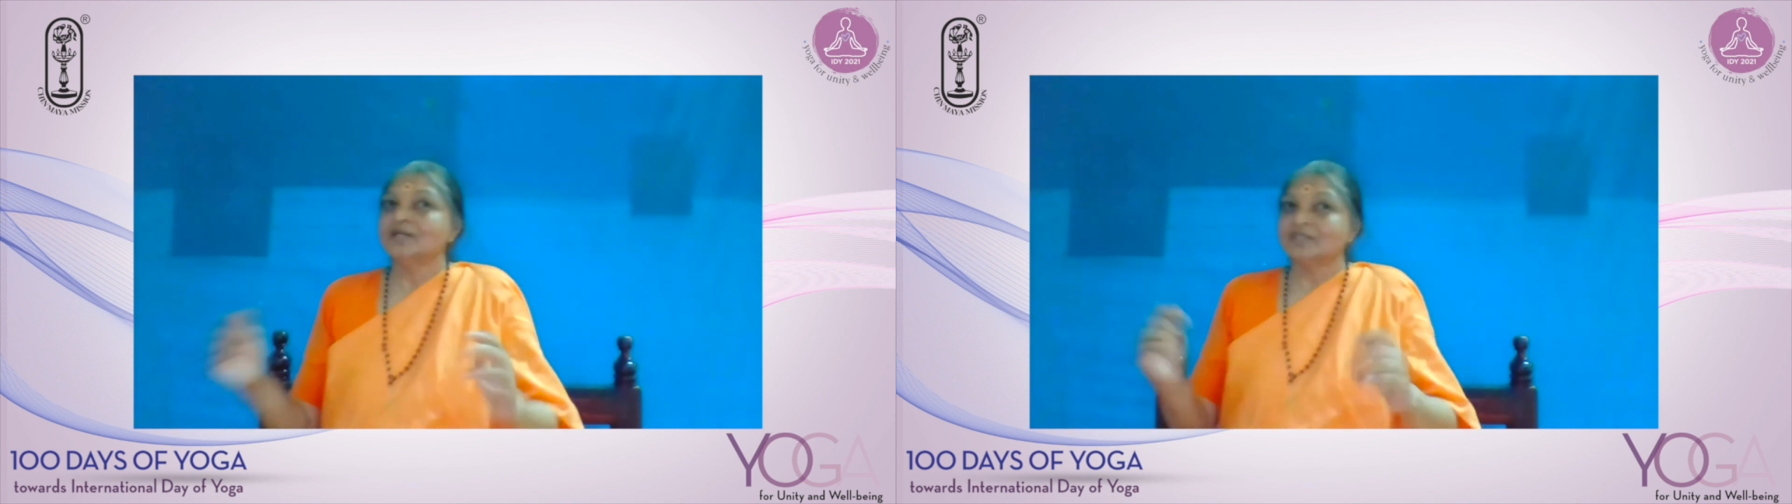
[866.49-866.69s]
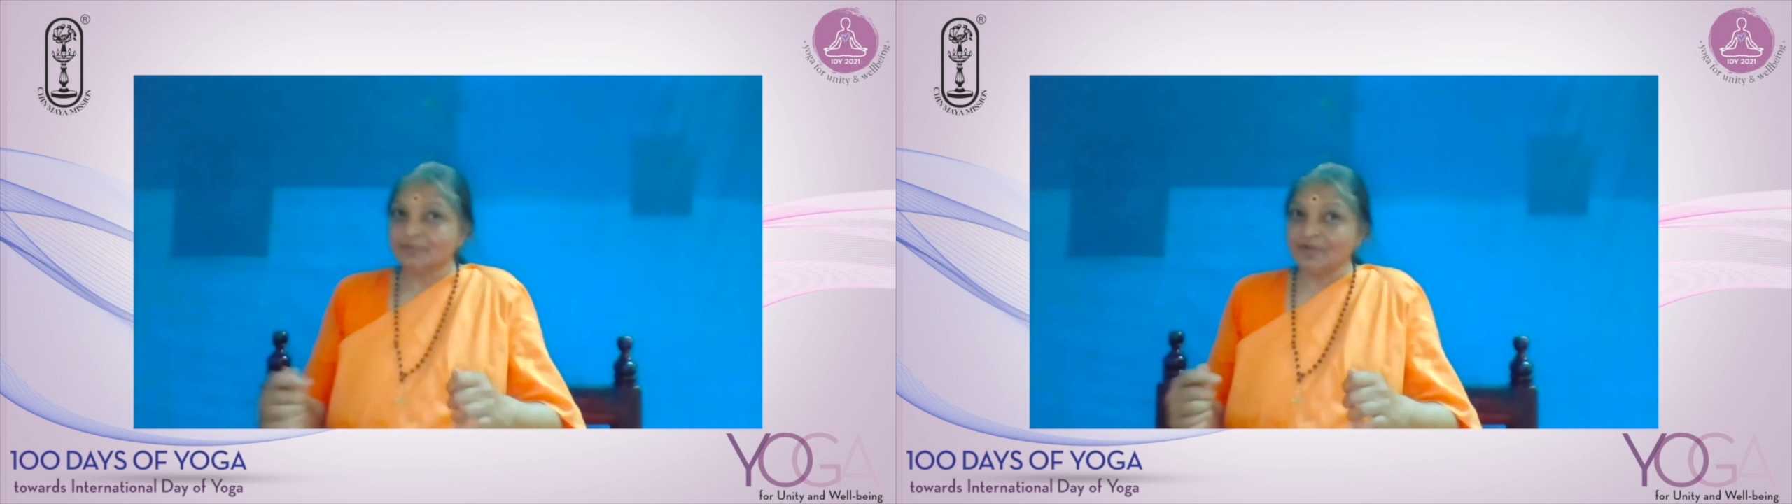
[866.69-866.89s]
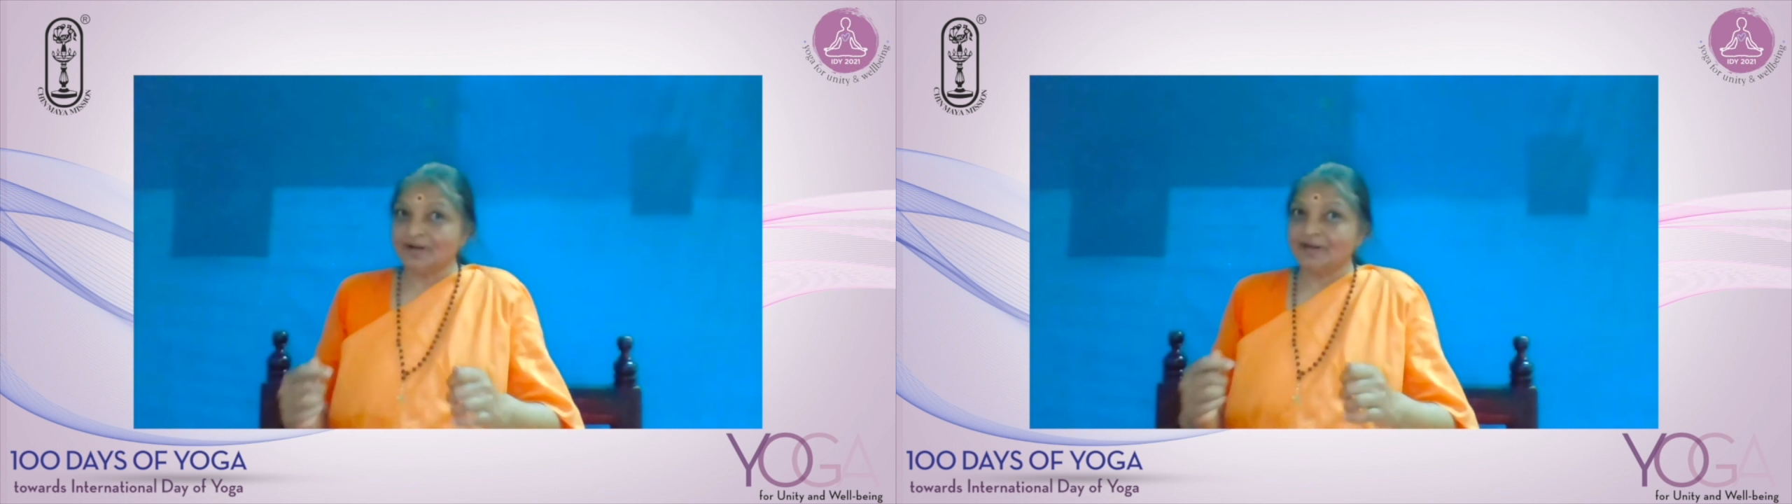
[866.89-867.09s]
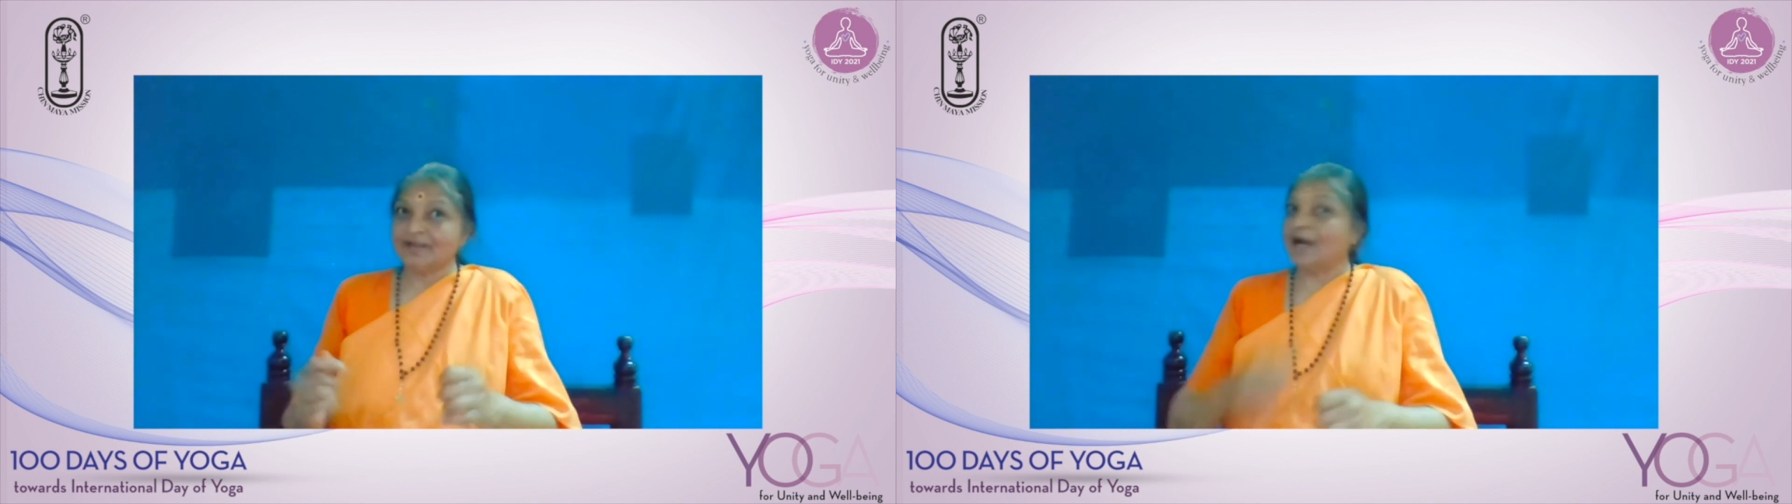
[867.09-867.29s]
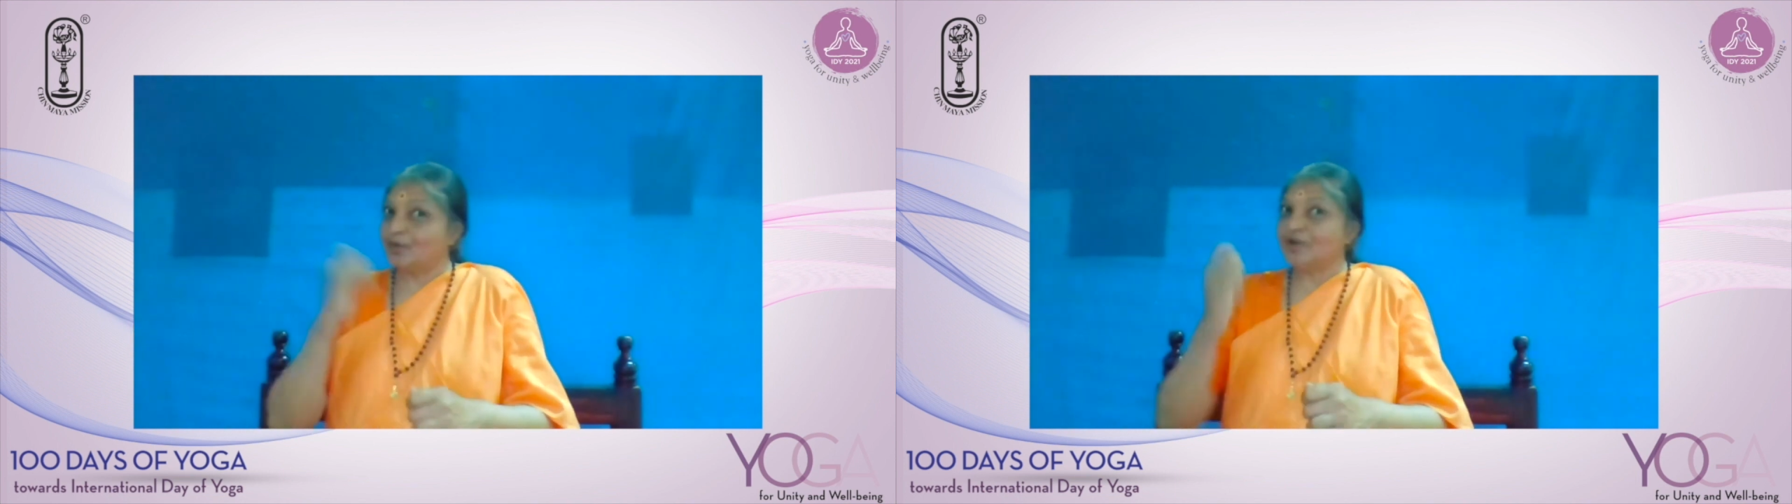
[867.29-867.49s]
Similarly,
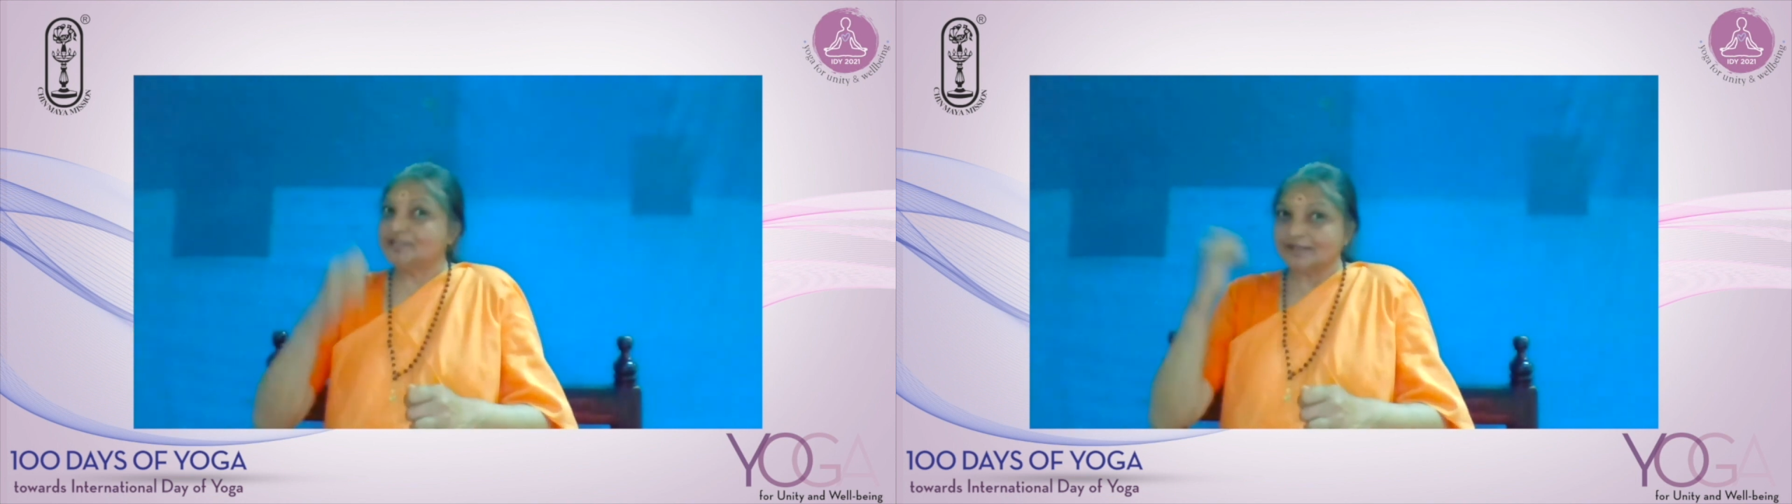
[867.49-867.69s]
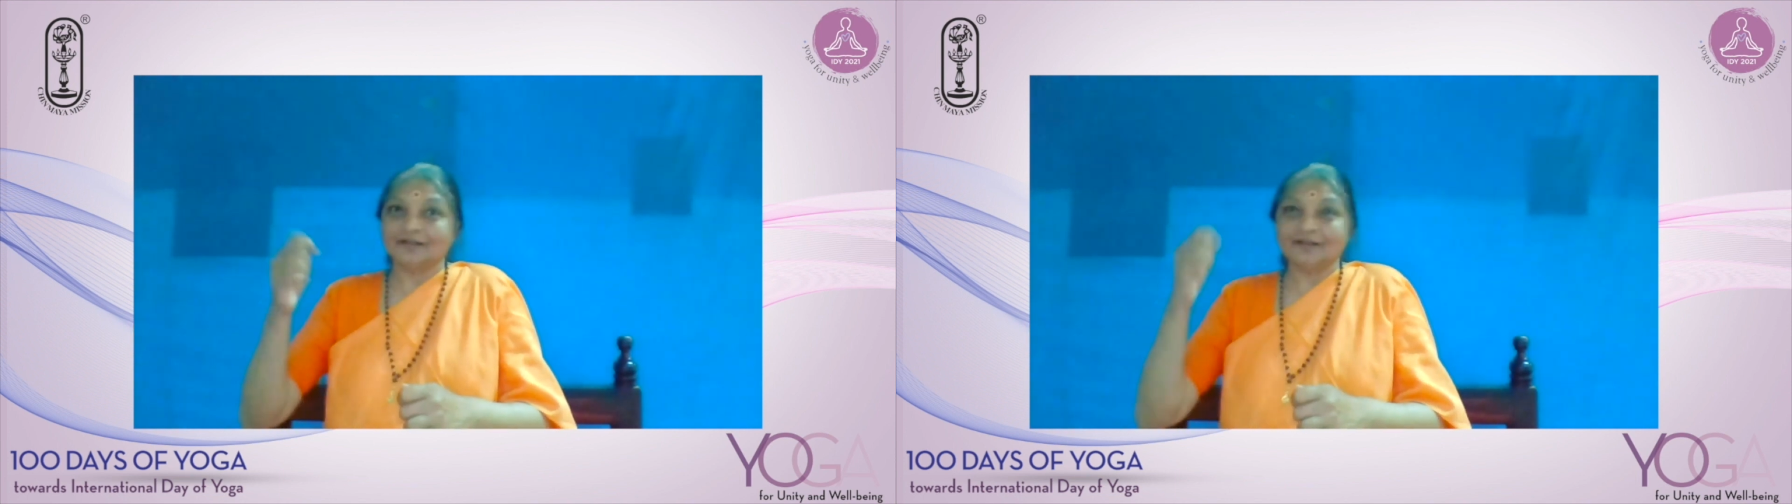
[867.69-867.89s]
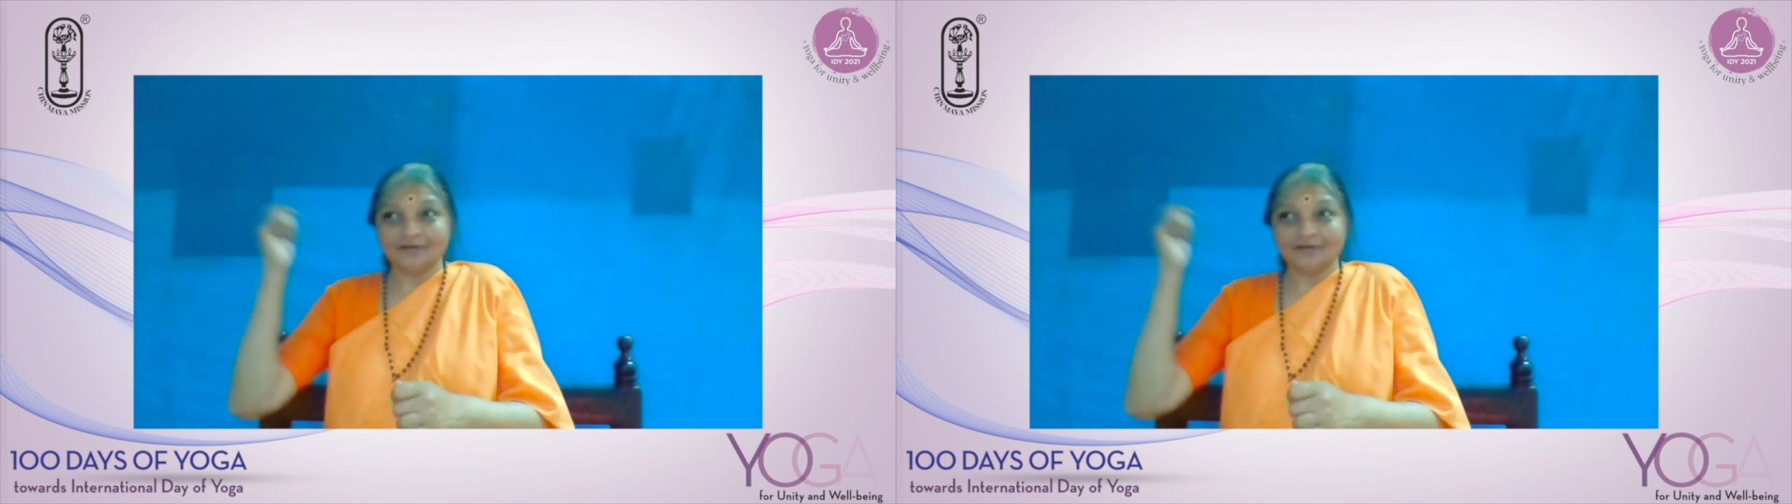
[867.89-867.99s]
I want eternal